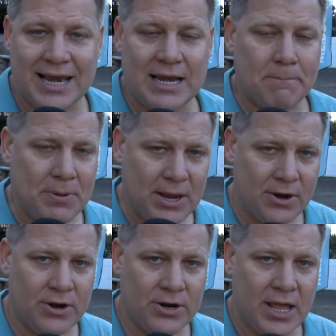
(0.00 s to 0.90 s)
that it
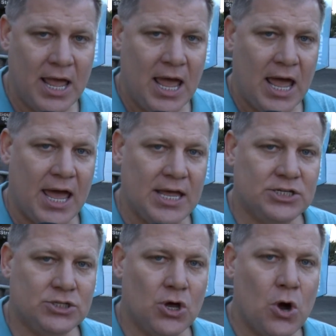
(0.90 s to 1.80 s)
appeared
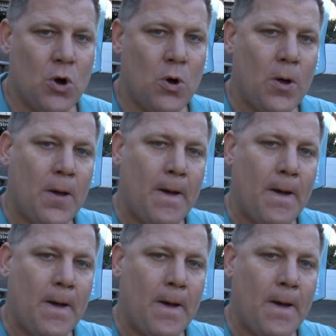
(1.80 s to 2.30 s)
as though